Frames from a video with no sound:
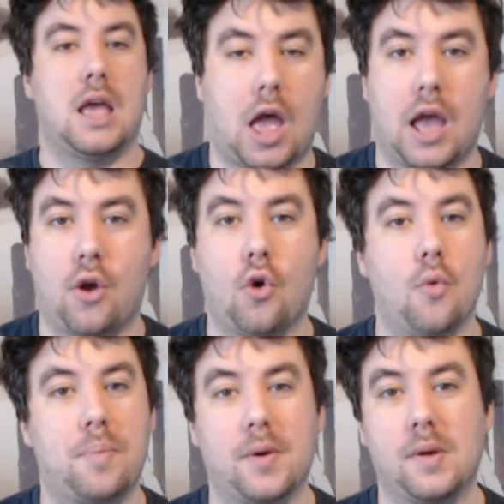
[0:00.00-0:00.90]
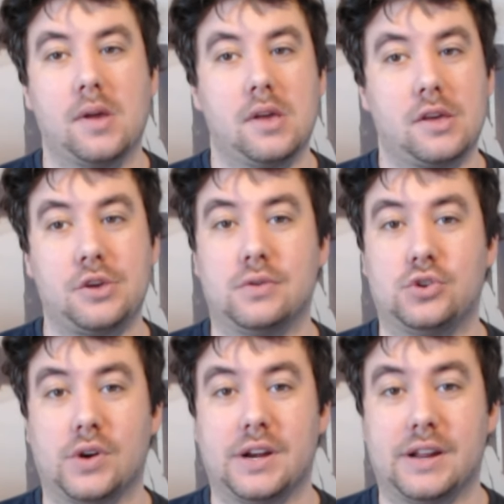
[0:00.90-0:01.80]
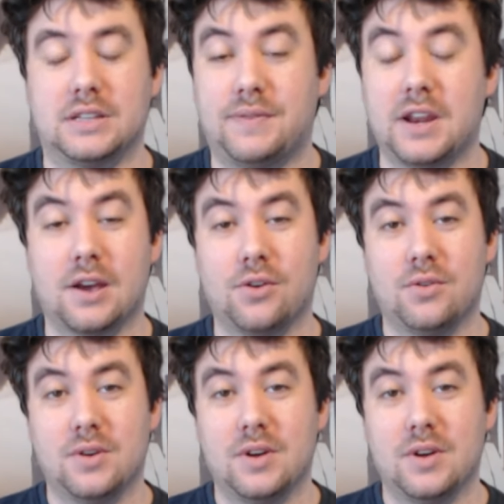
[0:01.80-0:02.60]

I hope you enjoy today's video.